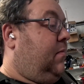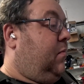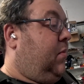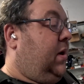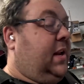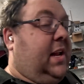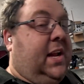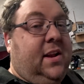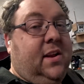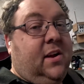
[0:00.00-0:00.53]

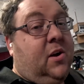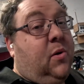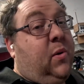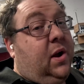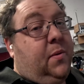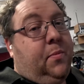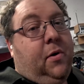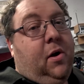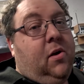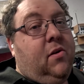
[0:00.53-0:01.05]
we need a
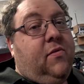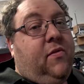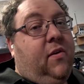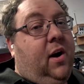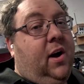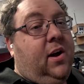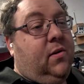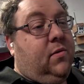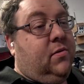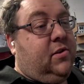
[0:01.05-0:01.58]
quick
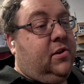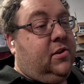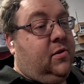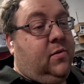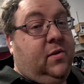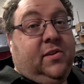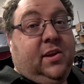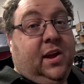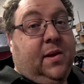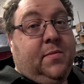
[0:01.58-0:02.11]
profile to
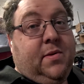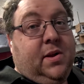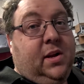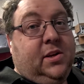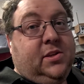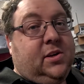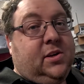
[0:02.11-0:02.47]
do a 10-minute